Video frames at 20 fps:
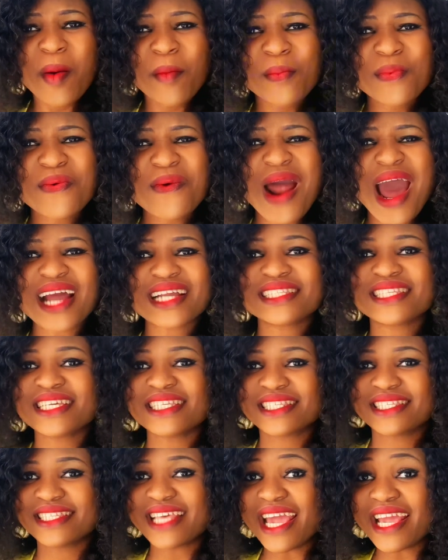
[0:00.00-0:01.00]

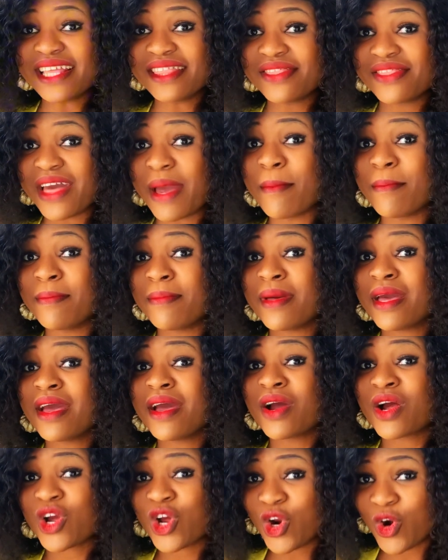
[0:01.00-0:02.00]
Practice saying them
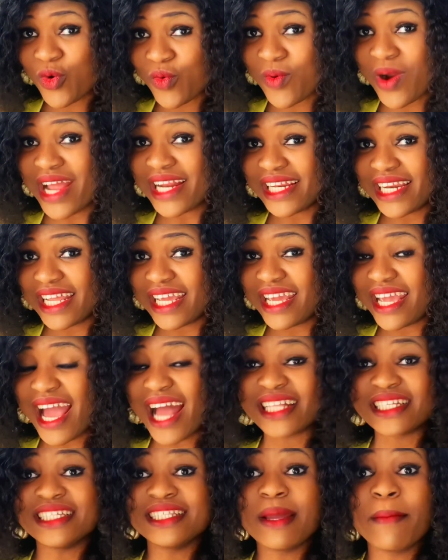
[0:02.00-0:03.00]
correctly
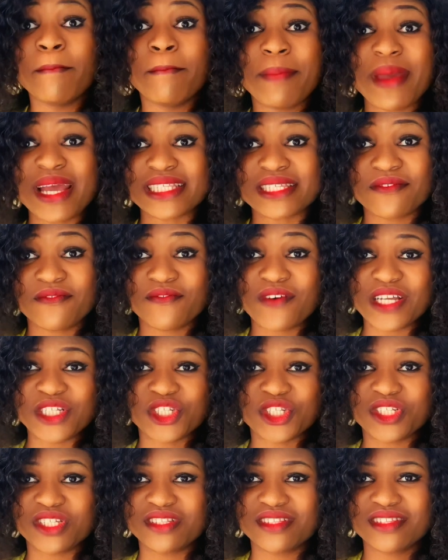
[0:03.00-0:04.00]
and in a better
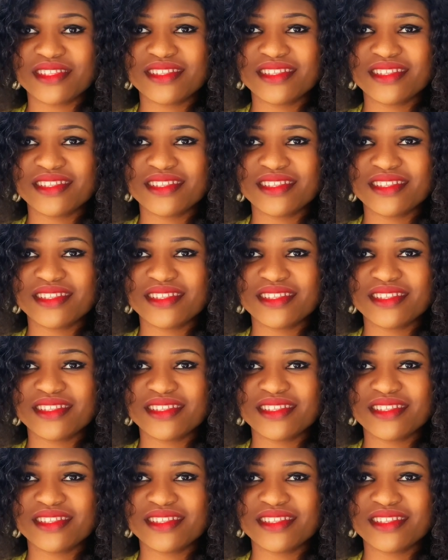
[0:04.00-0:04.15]
fashion.